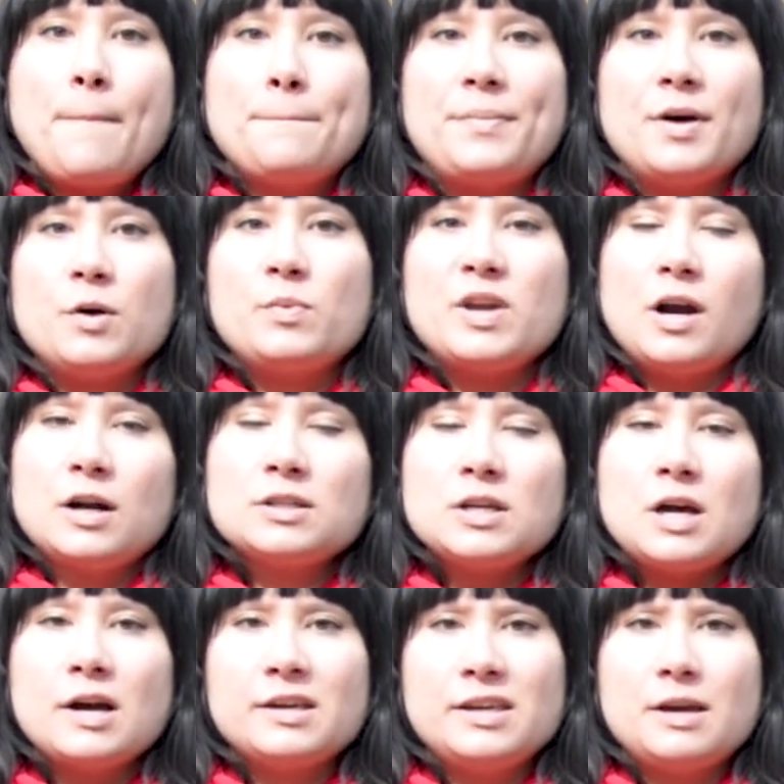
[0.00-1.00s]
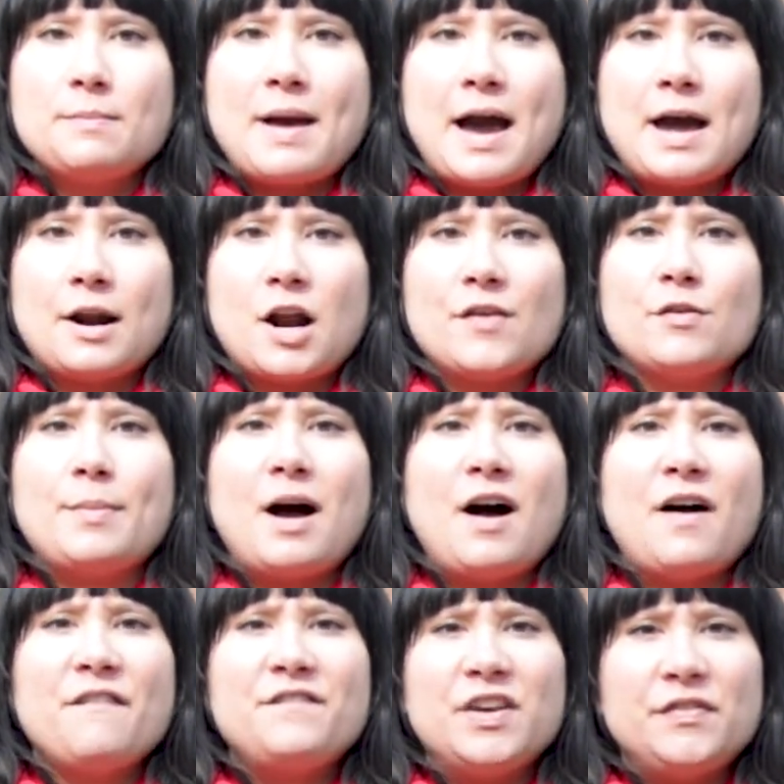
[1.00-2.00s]
But we are talking a matter of
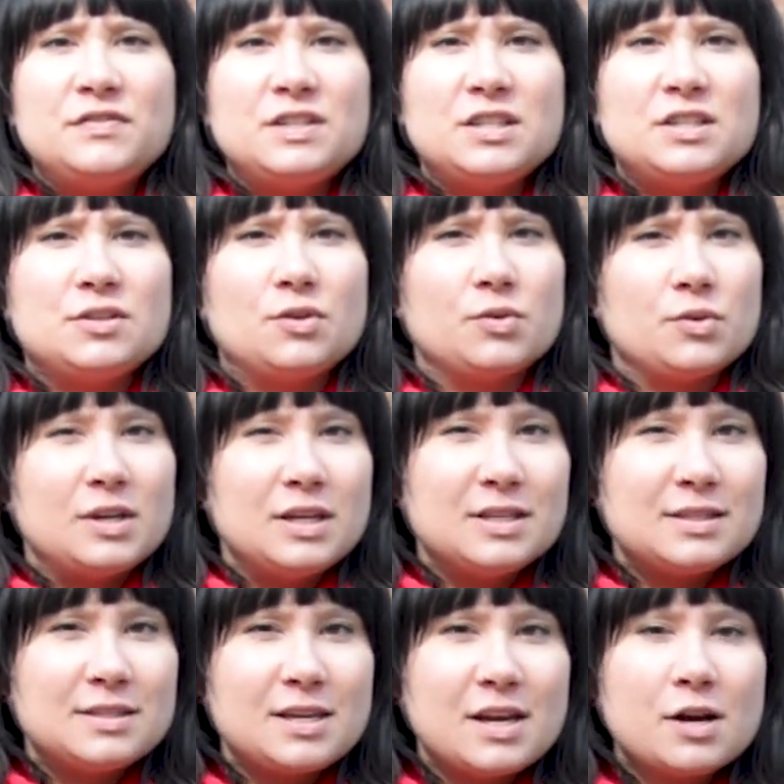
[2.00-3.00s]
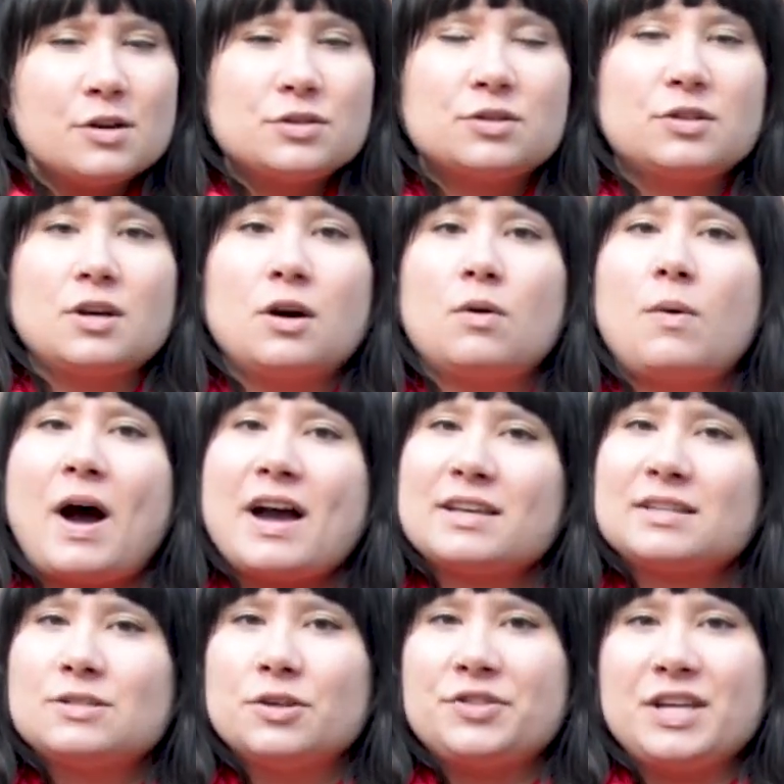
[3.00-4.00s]
about 50 degrees here, so
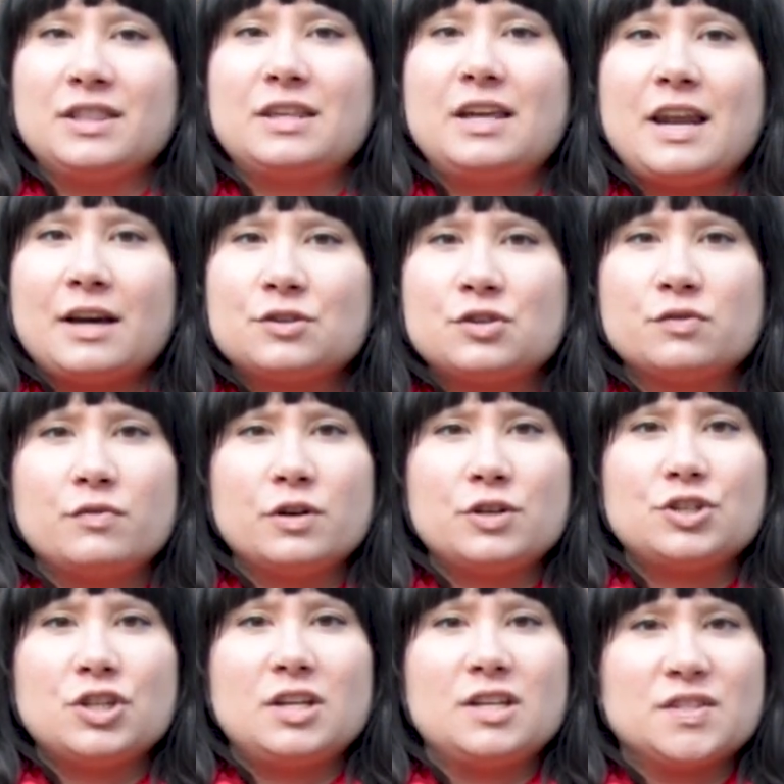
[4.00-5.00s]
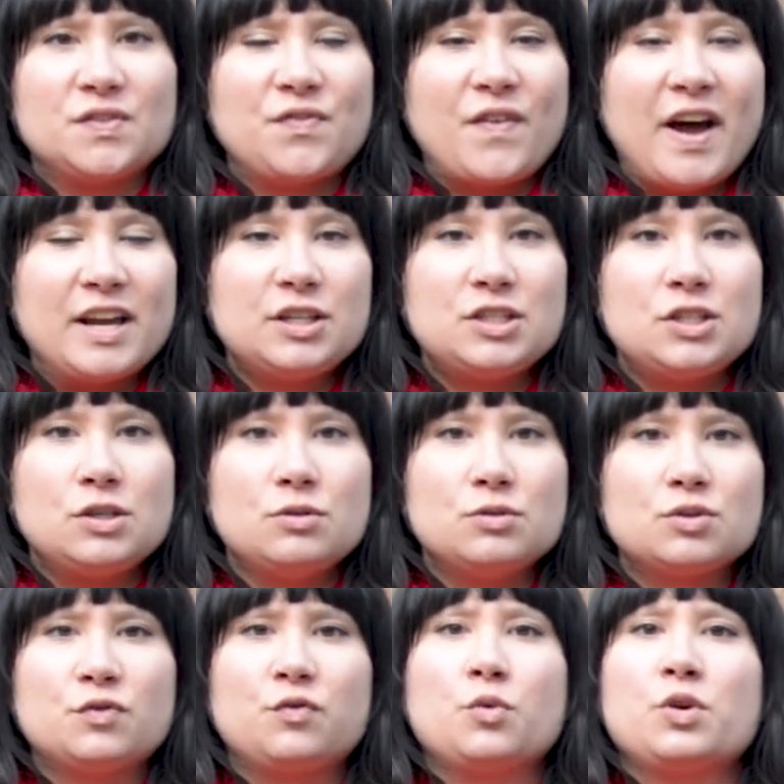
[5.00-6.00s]
I still think that extra virgin is fine to
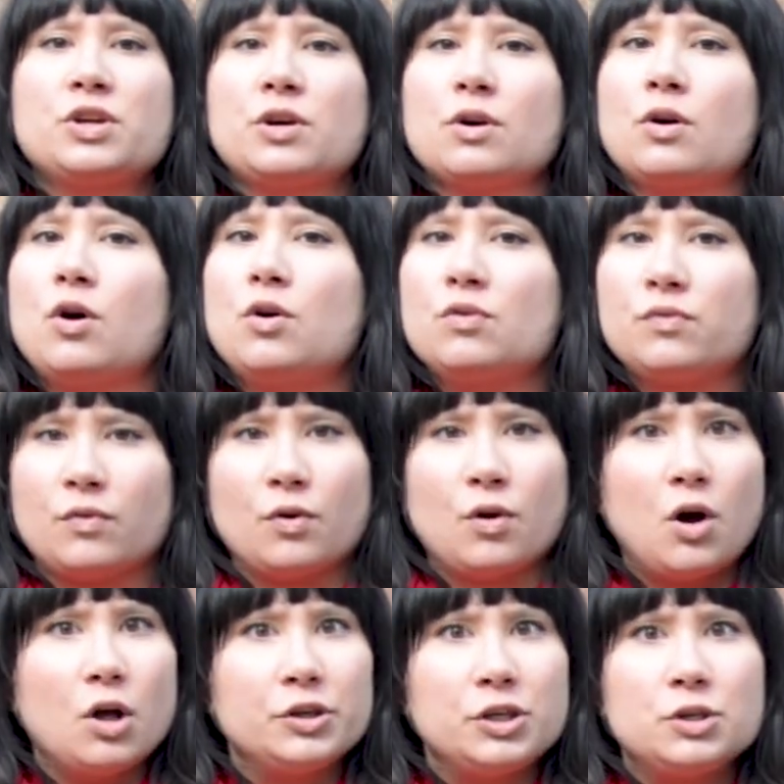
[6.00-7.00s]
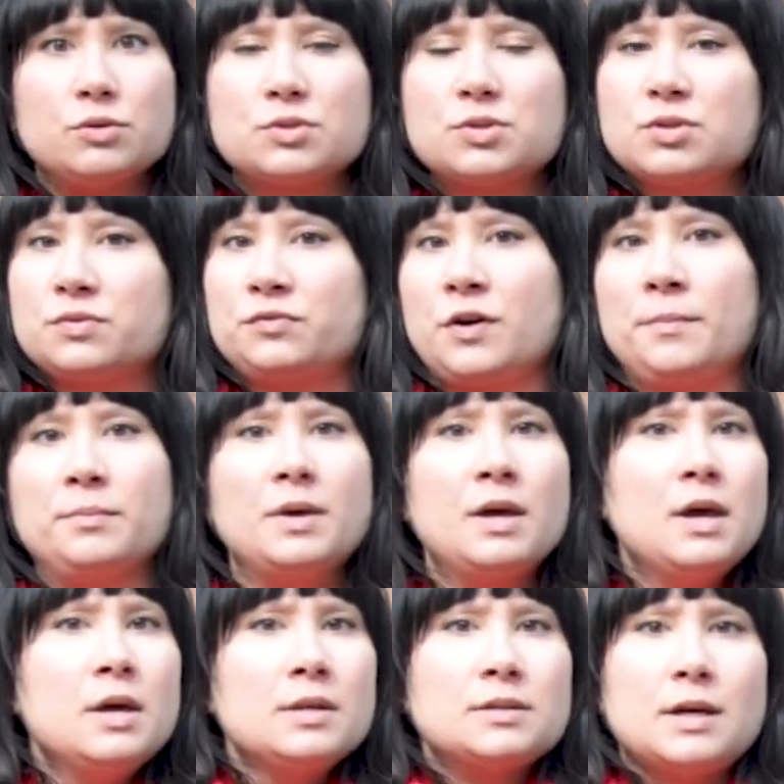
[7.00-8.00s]
use for your overall use from
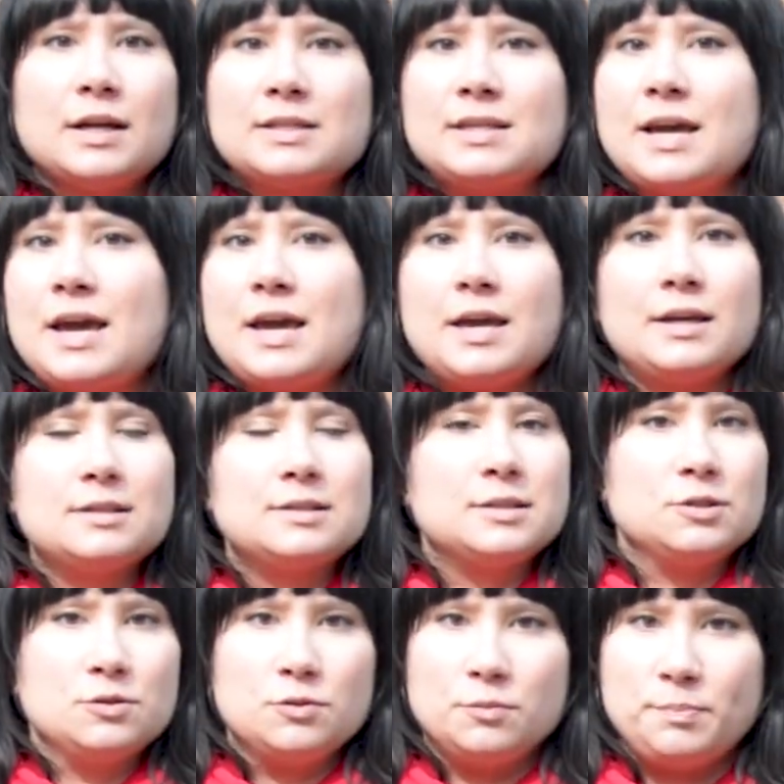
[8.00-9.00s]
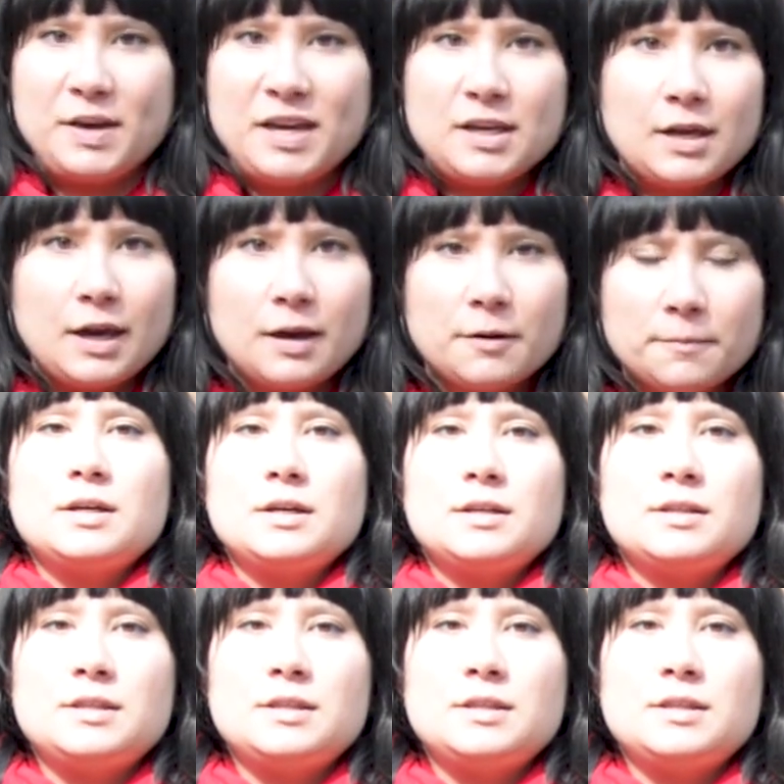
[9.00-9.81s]
sautéing to baking.